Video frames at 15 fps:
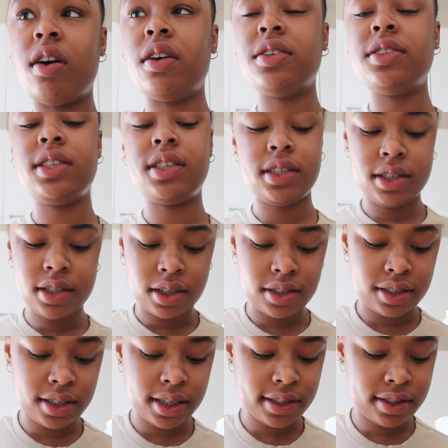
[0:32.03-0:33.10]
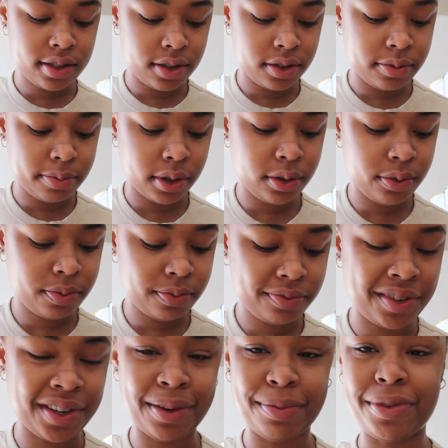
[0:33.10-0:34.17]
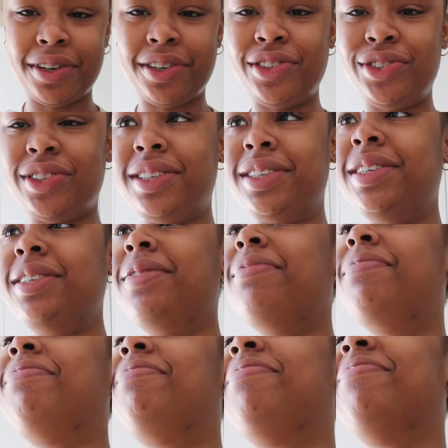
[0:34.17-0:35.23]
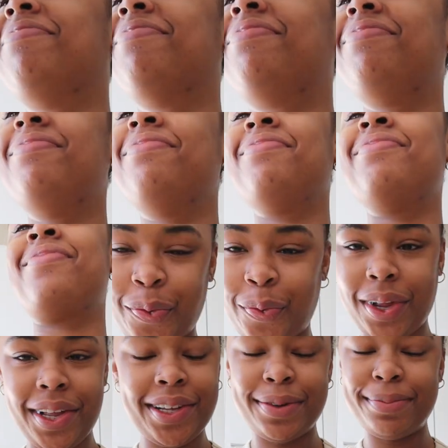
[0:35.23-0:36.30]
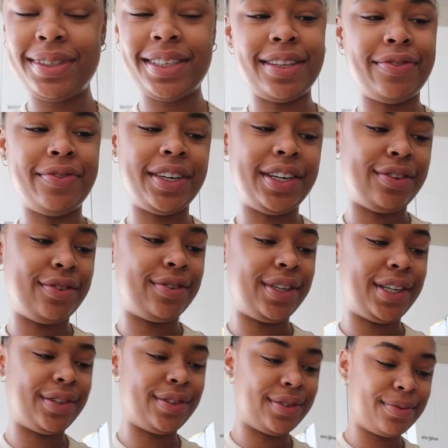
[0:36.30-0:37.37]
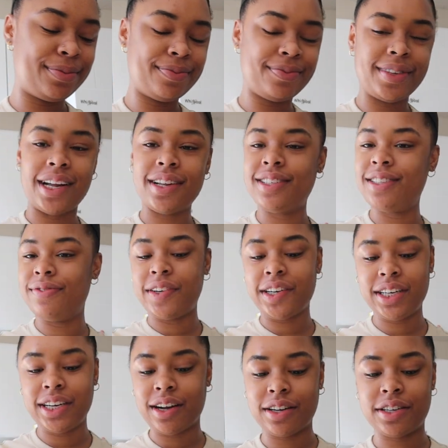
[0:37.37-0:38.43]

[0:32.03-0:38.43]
Honestly, this doesn't taste good, but I'm gonna drink it. Welcome to the video, yo. That's very